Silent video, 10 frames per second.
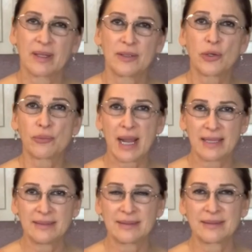your
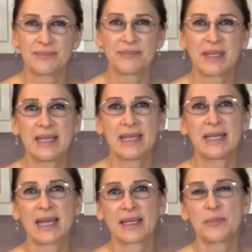rice
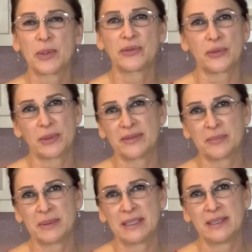and I can post a
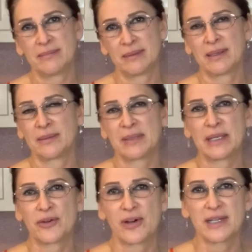recipe uh,
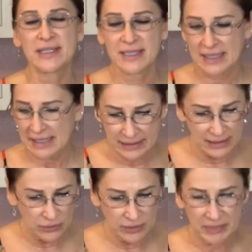later on.
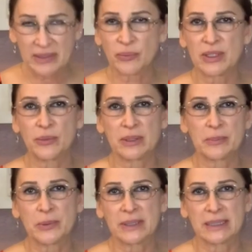It all depends what you want
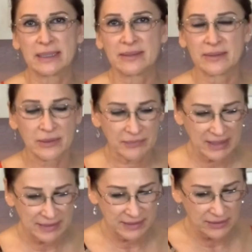to put in it. So I've
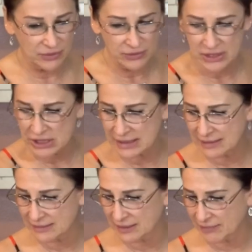got the nori
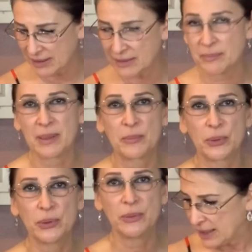sheets, I've got the
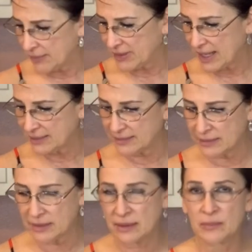bamboo, I've got
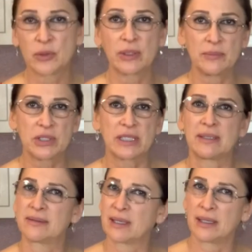some cream
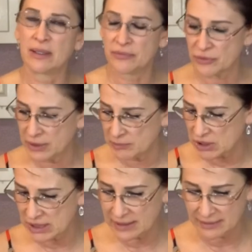cheese. I love cream
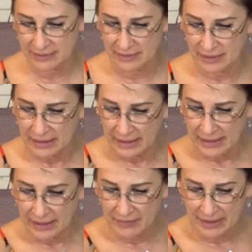cheese.
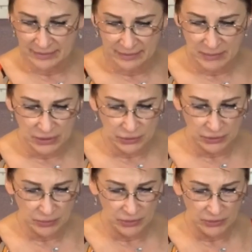I've got some
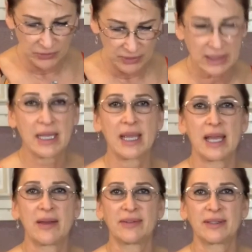cucumbers and I
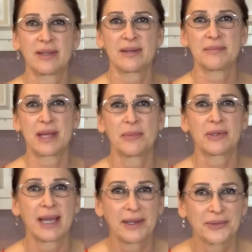have some
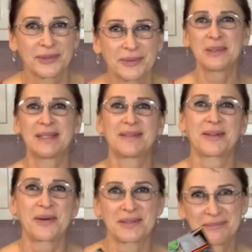avocados. Let's start.